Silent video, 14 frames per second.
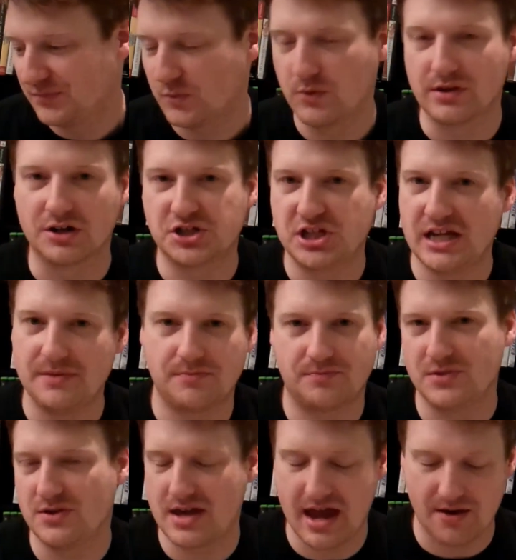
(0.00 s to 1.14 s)
when they're cheap,
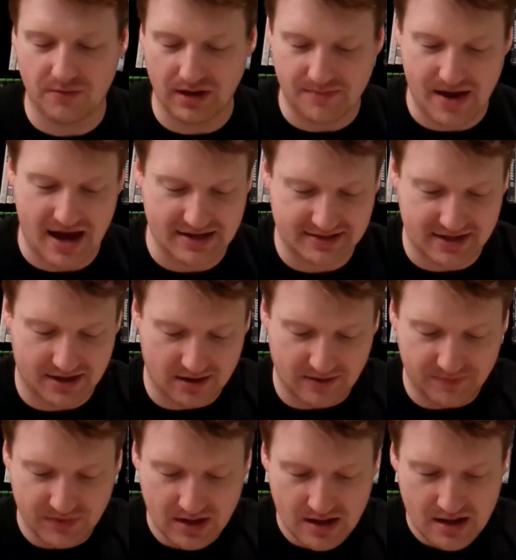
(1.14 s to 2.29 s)
you can't really pass that up.